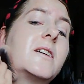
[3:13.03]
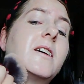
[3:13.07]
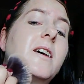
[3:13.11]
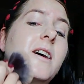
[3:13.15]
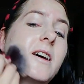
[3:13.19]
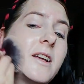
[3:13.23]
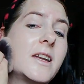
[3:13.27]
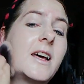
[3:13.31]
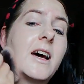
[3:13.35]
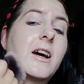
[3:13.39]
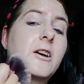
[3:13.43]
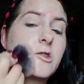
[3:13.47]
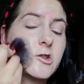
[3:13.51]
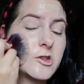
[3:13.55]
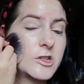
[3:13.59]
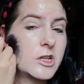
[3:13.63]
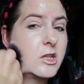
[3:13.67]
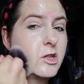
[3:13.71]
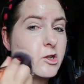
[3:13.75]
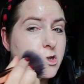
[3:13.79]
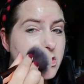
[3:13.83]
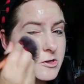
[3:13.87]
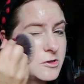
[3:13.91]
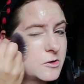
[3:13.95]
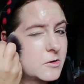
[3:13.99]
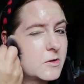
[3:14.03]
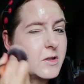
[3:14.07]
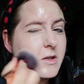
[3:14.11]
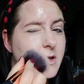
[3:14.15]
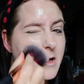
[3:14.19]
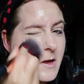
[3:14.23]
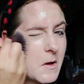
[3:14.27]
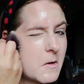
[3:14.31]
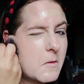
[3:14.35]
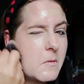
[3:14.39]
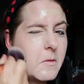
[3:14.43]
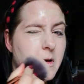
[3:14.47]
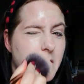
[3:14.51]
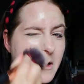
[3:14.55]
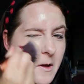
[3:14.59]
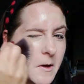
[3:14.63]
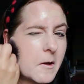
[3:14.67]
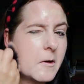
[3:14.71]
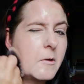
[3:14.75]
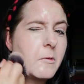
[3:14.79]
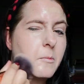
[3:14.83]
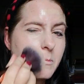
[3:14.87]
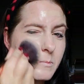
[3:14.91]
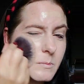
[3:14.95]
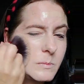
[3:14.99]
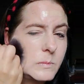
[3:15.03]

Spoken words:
had actually shut down now.